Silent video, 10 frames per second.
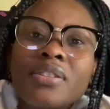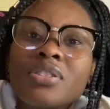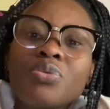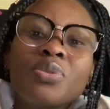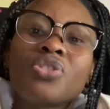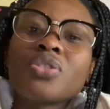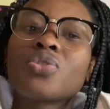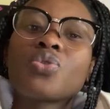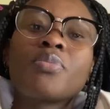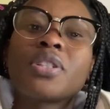It will be
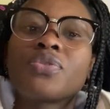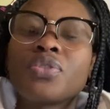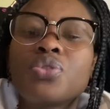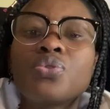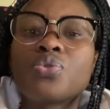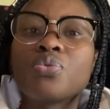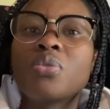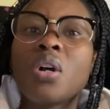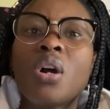just too much for you to,